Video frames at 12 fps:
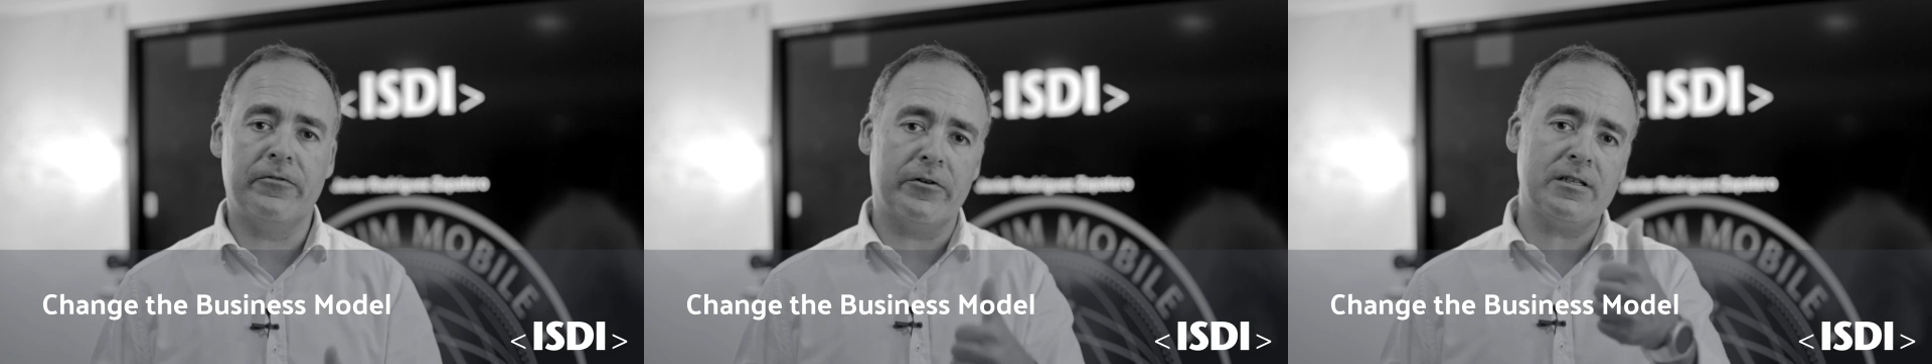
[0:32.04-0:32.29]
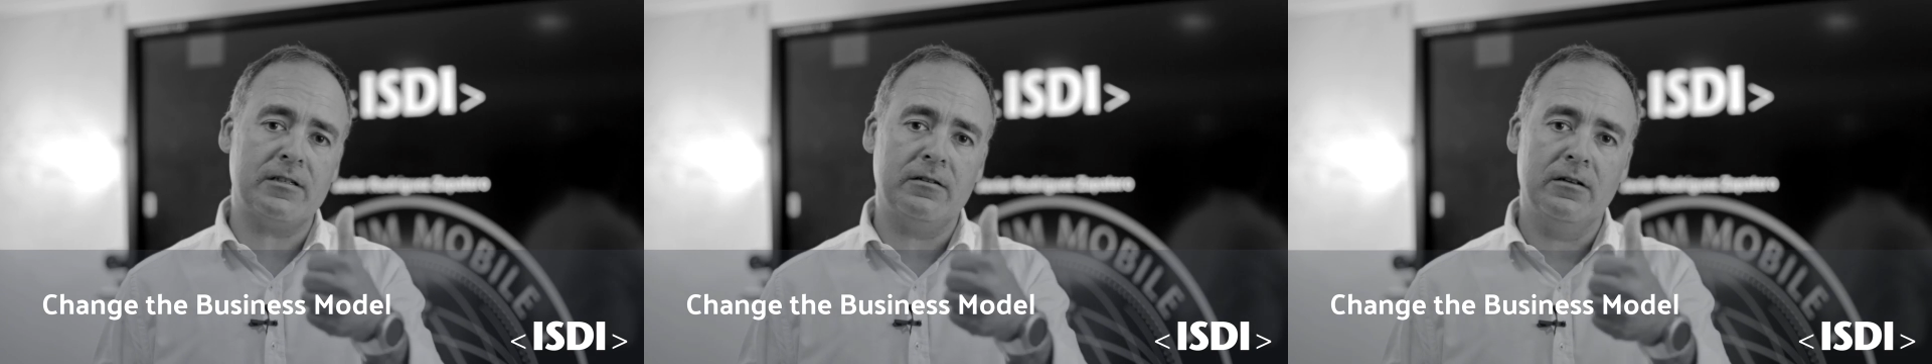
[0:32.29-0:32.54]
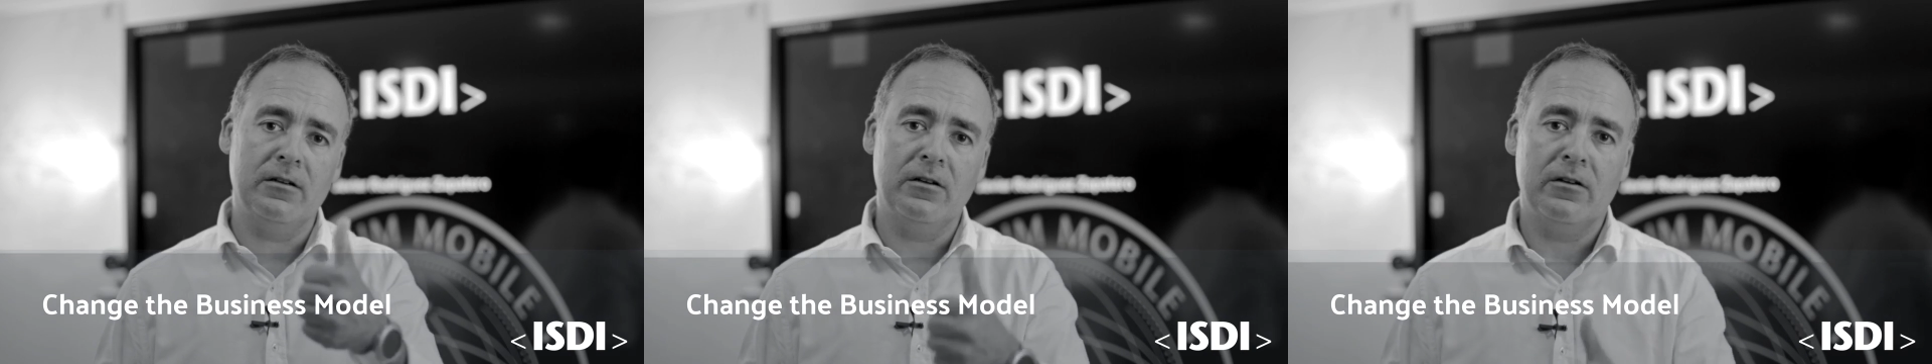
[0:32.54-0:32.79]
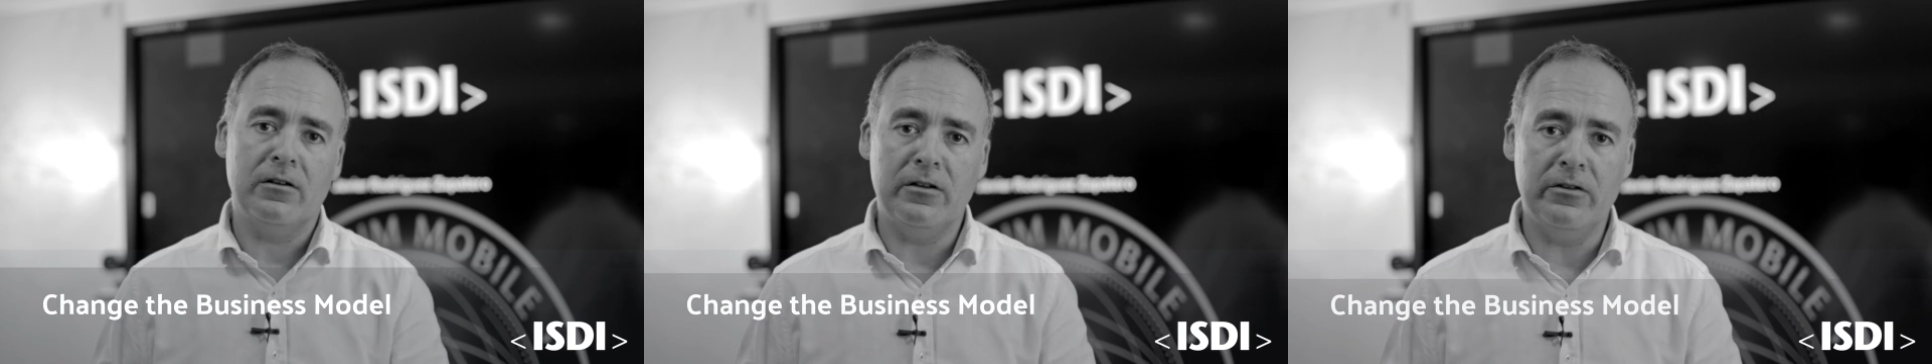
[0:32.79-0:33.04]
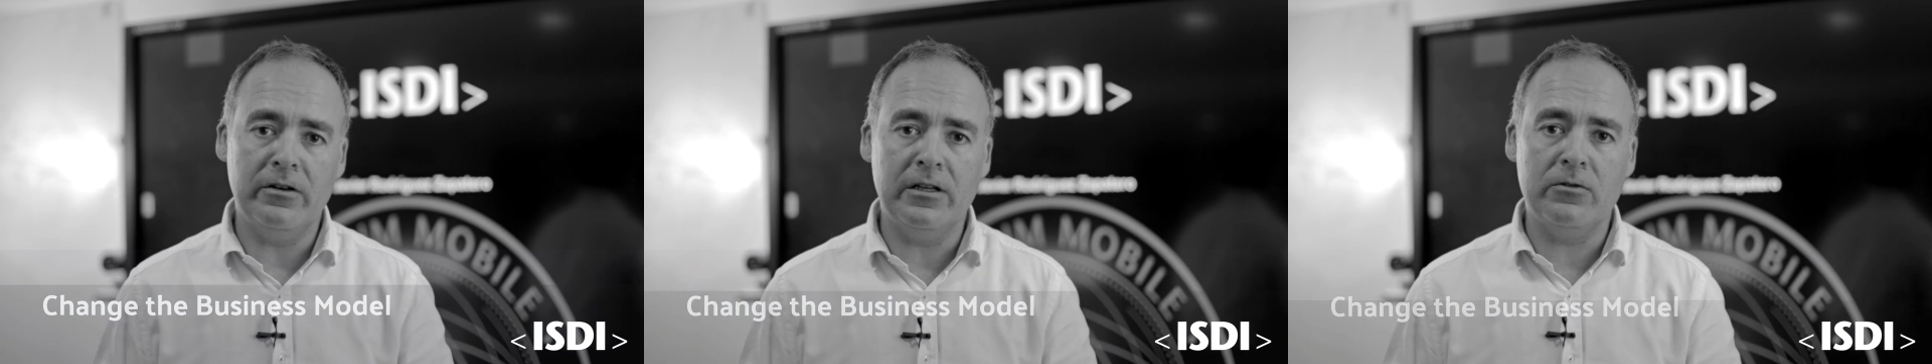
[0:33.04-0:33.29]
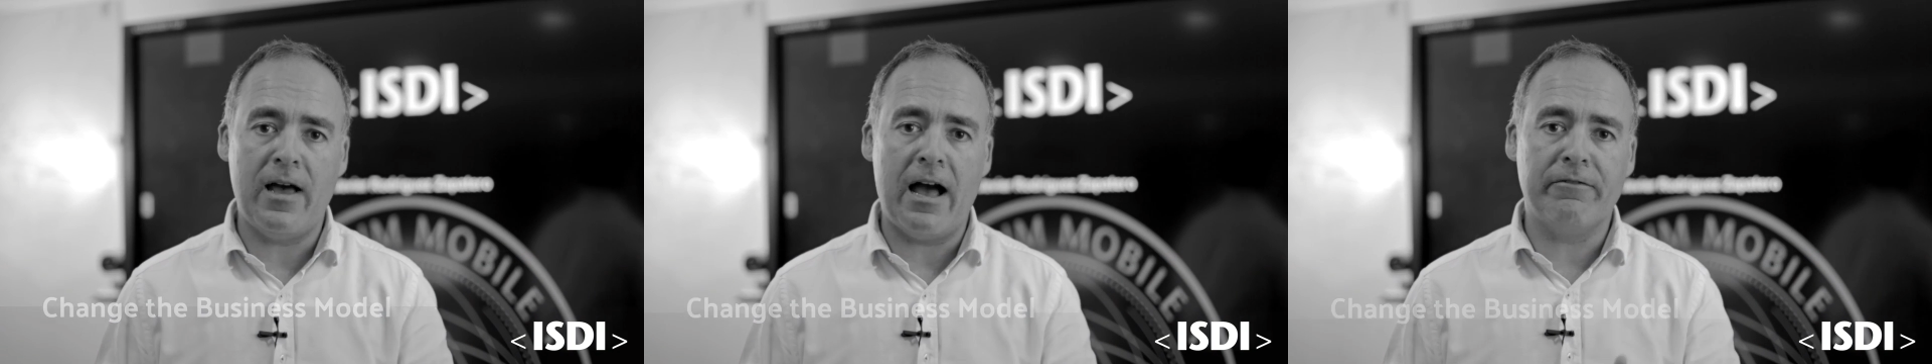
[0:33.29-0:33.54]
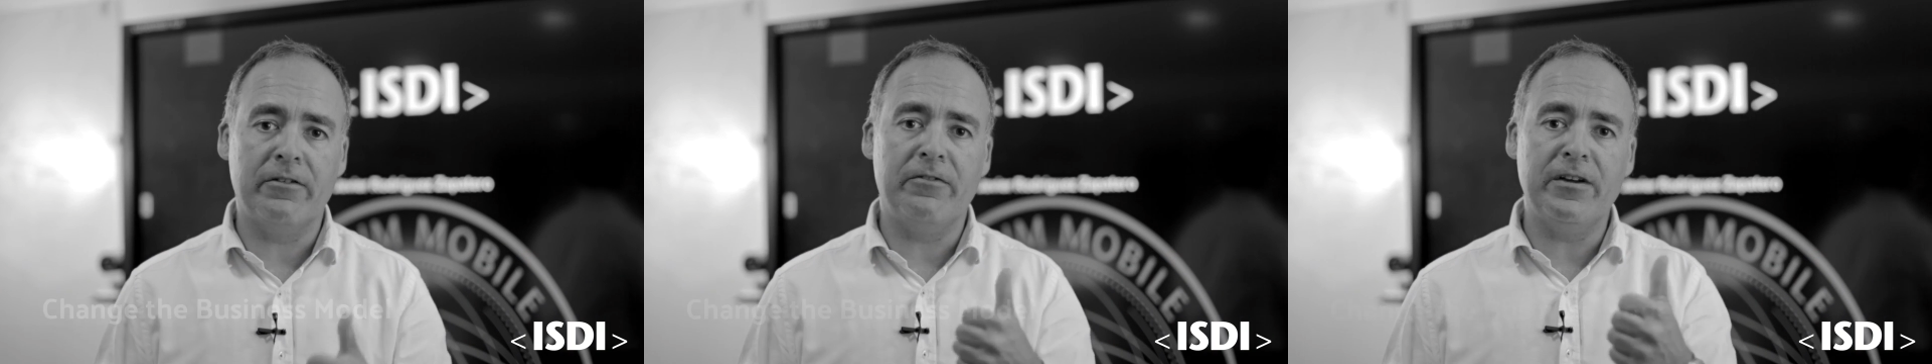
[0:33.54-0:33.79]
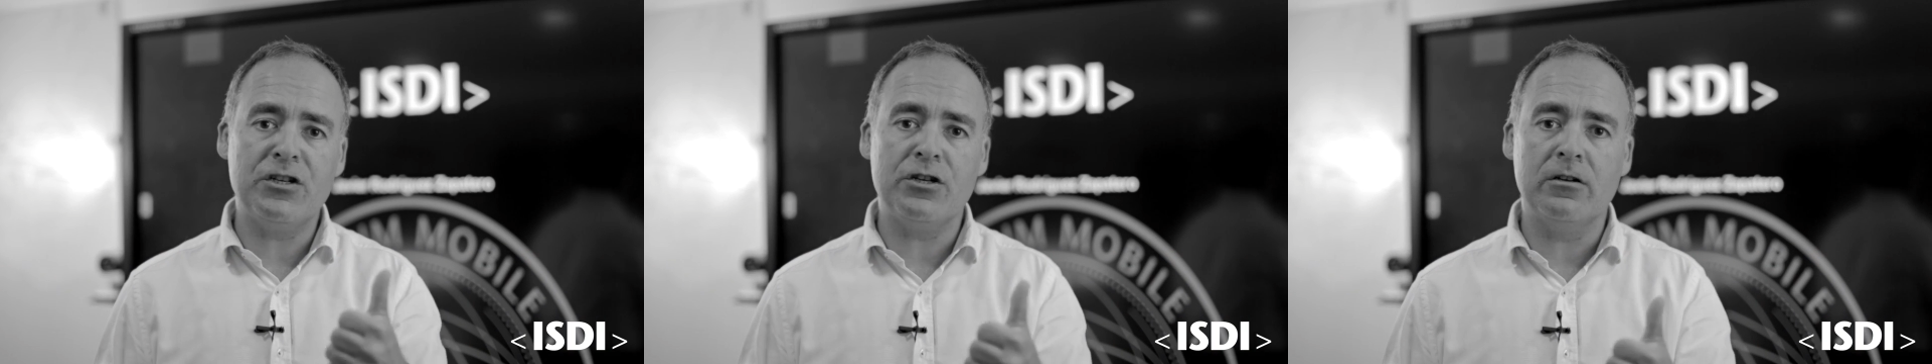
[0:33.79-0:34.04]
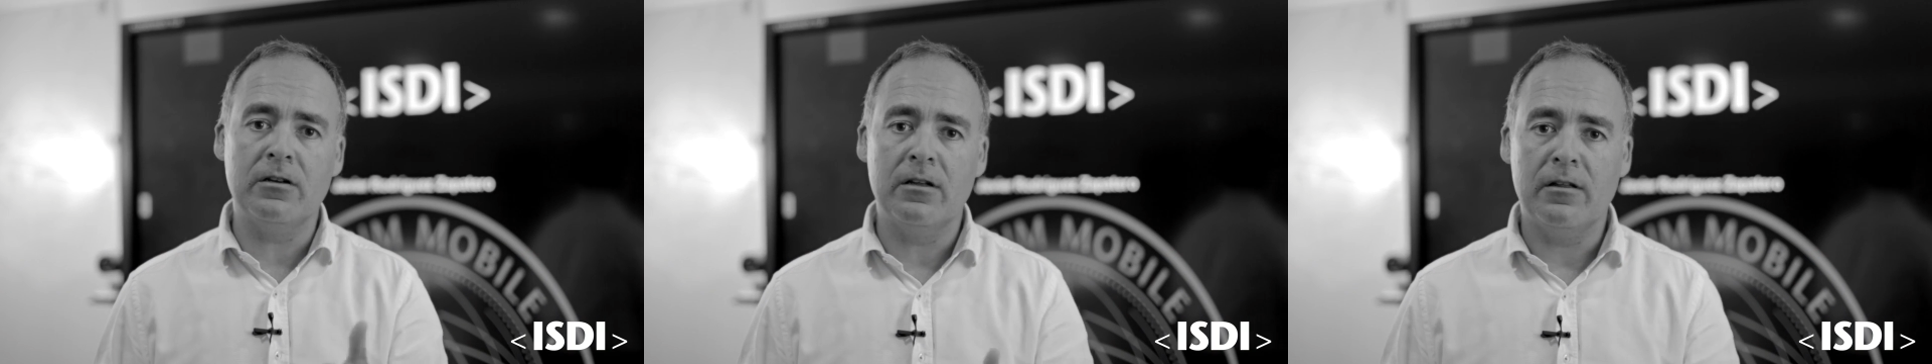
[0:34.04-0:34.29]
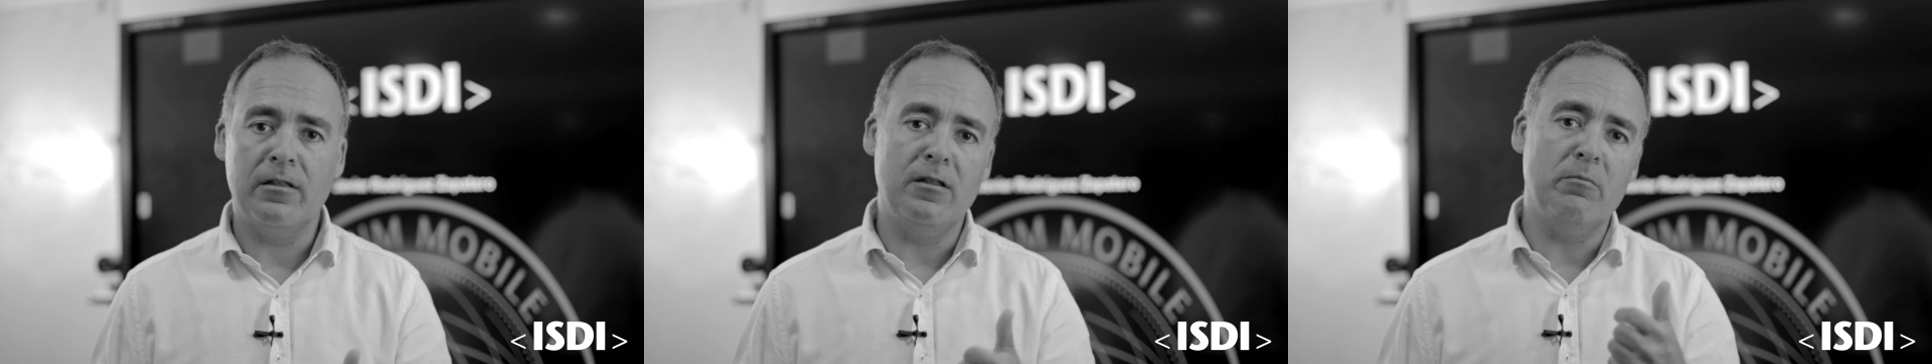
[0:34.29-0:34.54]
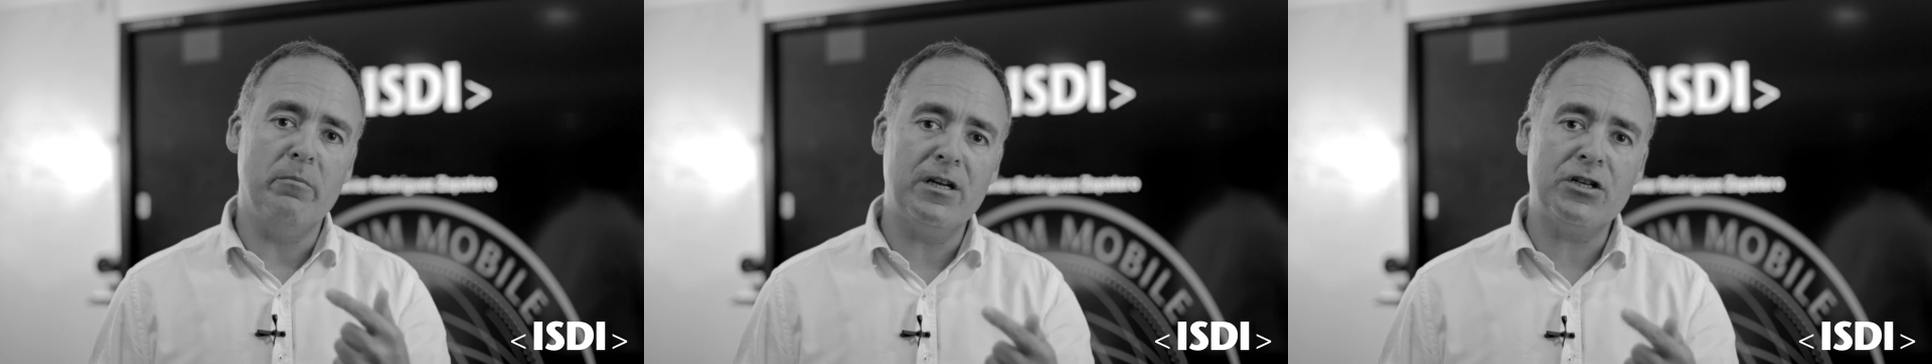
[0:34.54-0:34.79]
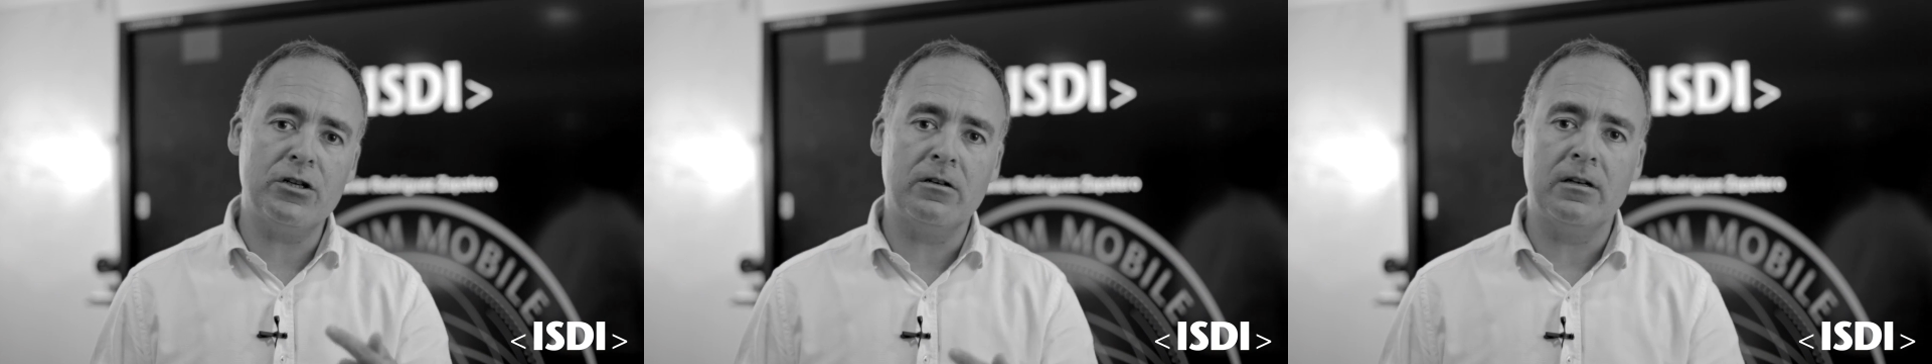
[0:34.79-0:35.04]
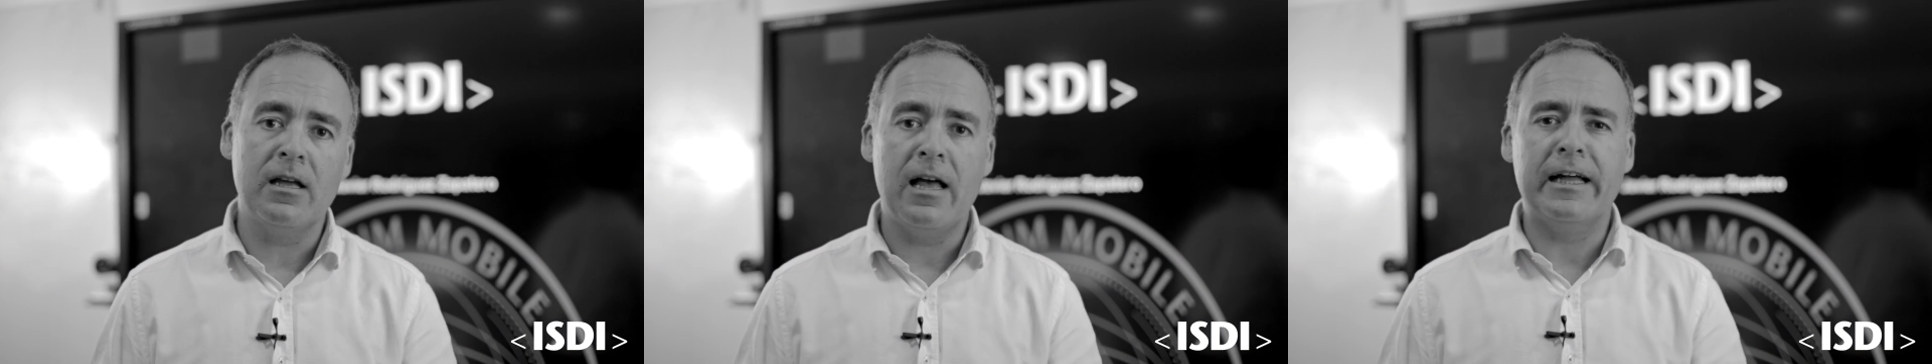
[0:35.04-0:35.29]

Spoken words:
First, you need to have the vision, the mission,